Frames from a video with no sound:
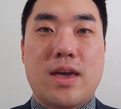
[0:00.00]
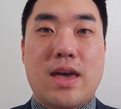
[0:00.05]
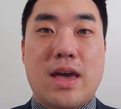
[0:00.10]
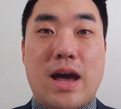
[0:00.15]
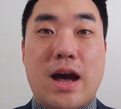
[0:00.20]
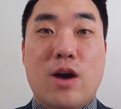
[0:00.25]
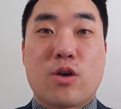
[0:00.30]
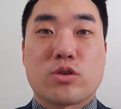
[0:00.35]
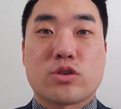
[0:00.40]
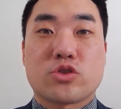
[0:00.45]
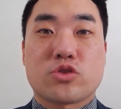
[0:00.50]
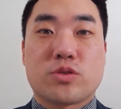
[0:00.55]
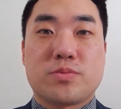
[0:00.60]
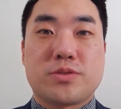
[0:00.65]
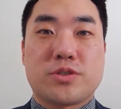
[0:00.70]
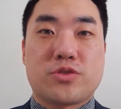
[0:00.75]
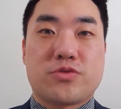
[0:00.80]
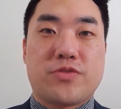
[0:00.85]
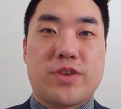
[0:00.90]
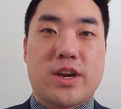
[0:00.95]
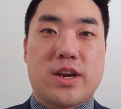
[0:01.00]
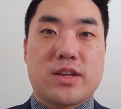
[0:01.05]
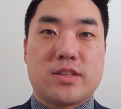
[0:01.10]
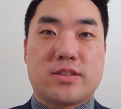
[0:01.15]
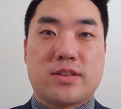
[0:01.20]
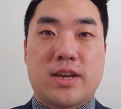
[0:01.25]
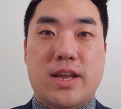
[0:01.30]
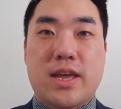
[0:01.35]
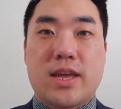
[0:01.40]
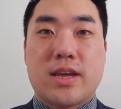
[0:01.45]
Our scripture reading
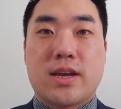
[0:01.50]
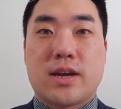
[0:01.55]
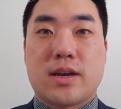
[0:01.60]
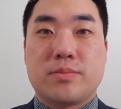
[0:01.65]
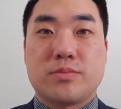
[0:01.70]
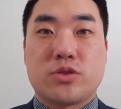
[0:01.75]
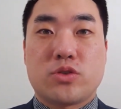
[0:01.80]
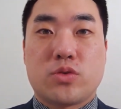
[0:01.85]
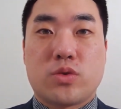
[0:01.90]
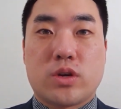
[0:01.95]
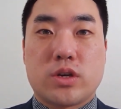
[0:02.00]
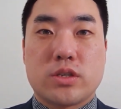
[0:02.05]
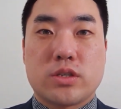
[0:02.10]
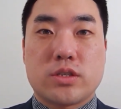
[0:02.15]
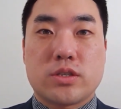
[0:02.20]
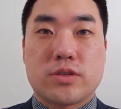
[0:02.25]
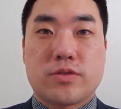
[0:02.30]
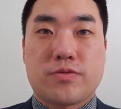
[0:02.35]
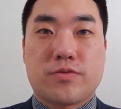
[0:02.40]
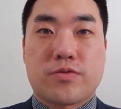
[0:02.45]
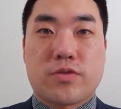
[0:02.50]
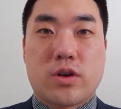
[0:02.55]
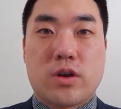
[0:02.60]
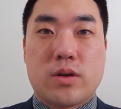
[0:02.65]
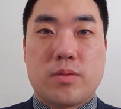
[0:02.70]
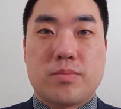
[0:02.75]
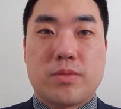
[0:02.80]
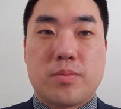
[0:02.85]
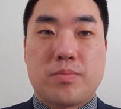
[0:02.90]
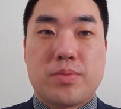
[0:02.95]
today comes to us
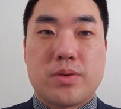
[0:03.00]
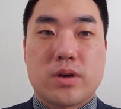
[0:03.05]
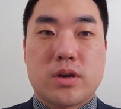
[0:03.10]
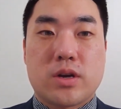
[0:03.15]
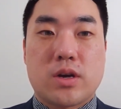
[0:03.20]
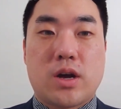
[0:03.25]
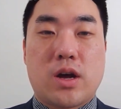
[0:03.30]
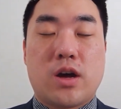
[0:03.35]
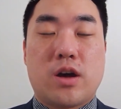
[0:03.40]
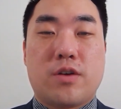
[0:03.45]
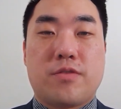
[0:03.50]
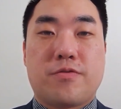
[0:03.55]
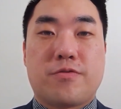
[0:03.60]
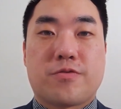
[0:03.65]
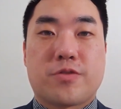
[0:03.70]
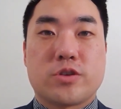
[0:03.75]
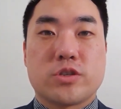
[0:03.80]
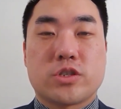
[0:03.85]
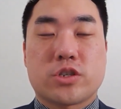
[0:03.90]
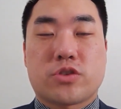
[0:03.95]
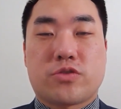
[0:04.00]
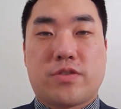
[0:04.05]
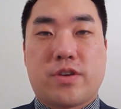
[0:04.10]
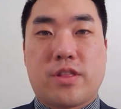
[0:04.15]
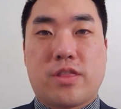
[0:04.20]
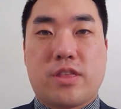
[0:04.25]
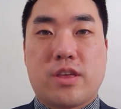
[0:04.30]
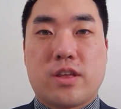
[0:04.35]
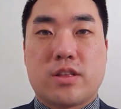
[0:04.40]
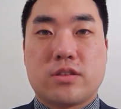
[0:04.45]
from the book of 1
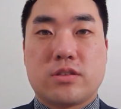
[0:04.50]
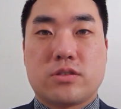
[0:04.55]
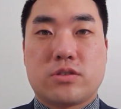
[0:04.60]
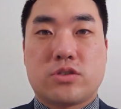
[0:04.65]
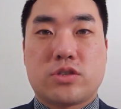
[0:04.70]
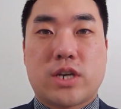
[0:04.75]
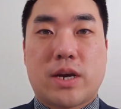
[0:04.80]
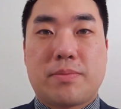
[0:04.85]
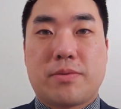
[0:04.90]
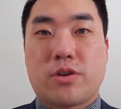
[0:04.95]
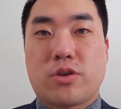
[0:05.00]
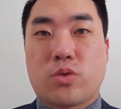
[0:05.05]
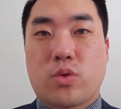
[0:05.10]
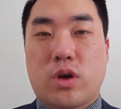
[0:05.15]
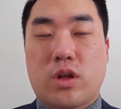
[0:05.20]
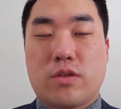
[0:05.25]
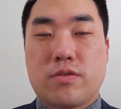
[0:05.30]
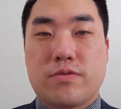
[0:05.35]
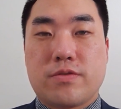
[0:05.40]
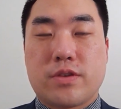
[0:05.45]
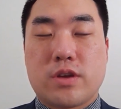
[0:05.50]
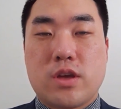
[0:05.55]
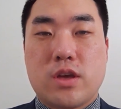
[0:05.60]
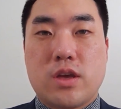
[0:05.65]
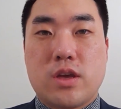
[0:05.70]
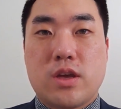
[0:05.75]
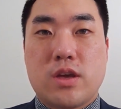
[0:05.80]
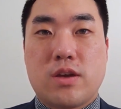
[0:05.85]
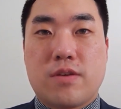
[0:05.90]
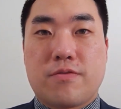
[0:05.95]
Corinthians, chapter 12,
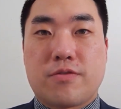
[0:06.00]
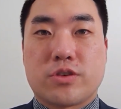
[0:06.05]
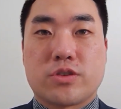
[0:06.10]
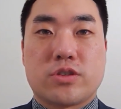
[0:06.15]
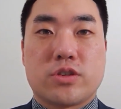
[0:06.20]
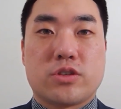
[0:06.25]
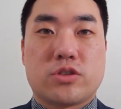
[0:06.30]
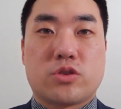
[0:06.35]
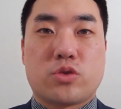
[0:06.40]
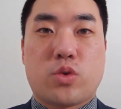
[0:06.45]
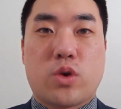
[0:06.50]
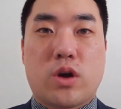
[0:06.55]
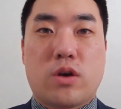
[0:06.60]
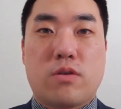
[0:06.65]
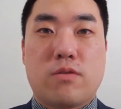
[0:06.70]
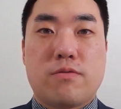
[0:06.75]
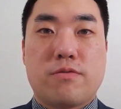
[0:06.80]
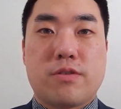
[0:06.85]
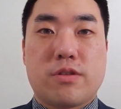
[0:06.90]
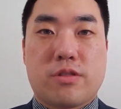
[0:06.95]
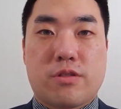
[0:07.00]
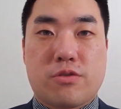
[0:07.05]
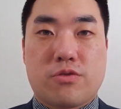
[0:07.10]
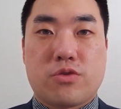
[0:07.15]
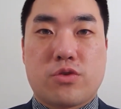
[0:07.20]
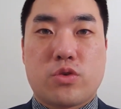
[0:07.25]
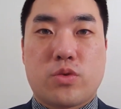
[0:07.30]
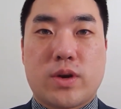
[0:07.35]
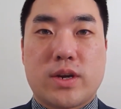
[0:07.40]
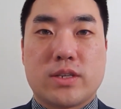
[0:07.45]
verses 12 through
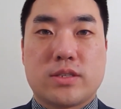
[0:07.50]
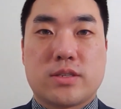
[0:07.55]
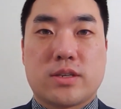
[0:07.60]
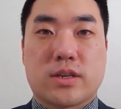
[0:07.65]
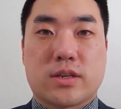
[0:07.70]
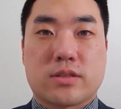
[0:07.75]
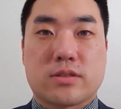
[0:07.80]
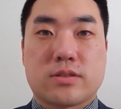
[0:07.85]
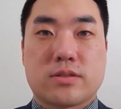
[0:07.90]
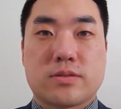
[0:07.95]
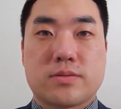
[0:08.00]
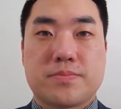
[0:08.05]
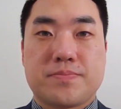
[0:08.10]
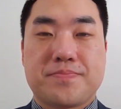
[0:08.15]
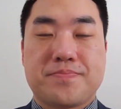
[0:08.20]
26.